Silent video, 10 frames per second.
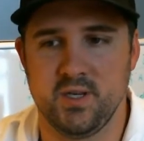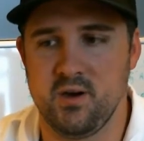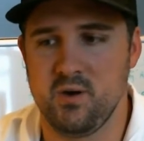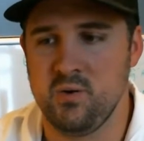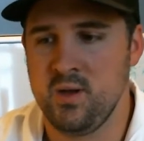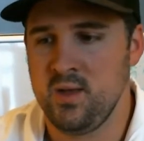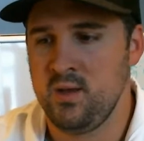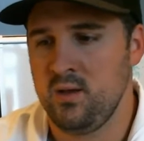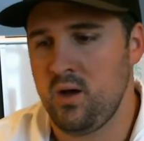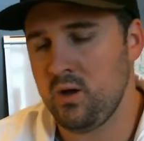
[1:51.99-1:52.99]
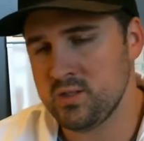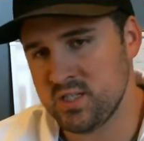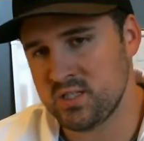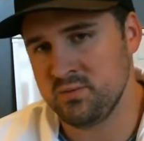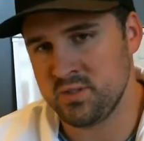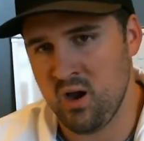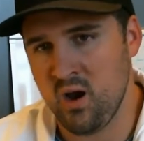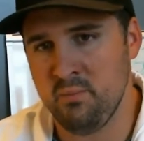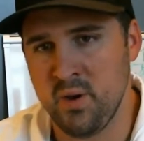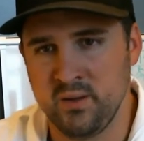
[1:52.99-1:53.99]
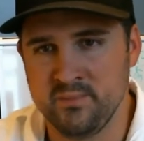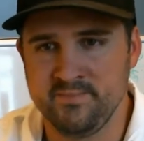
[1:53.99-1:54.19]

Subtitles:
know all systems are, but